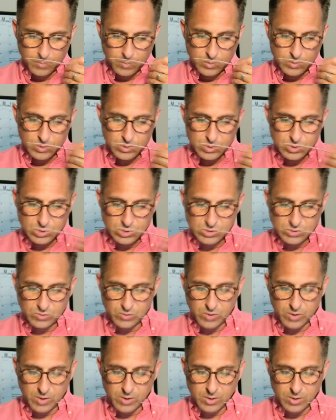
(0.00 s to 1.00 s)
So just
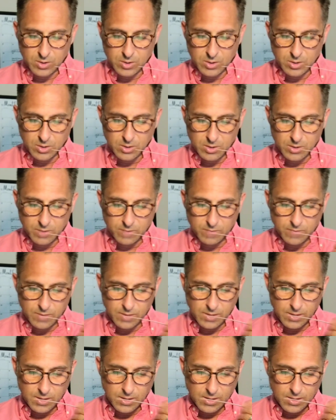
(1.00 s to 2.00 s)
very little of
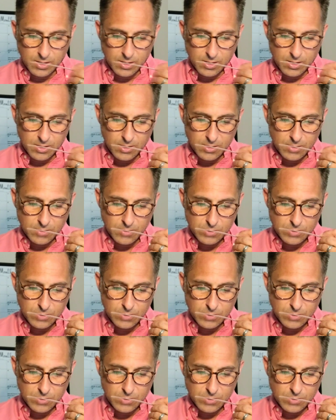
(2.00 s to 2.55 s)
the